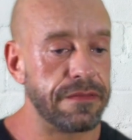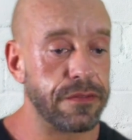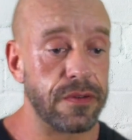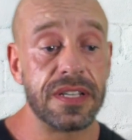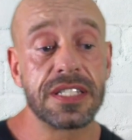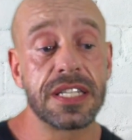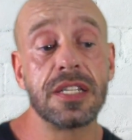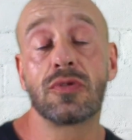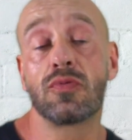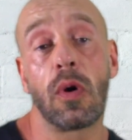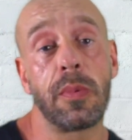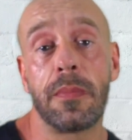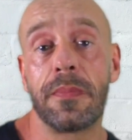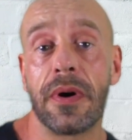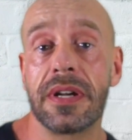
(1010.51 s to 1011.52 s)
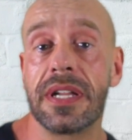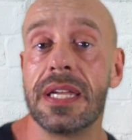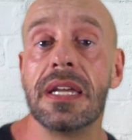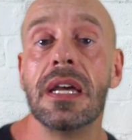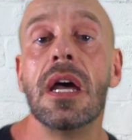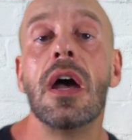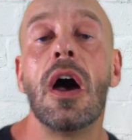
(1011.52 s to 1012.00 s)
for instance, rob our
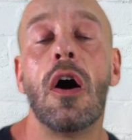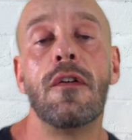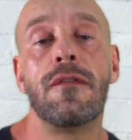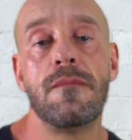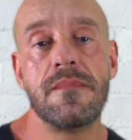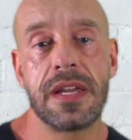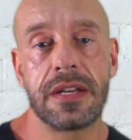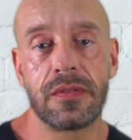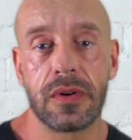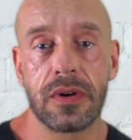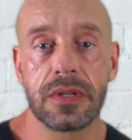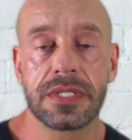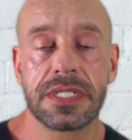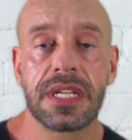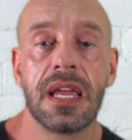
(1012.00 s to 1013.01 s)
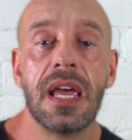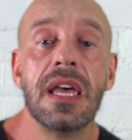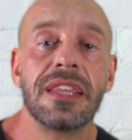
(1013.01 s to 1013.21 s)
body of minerals.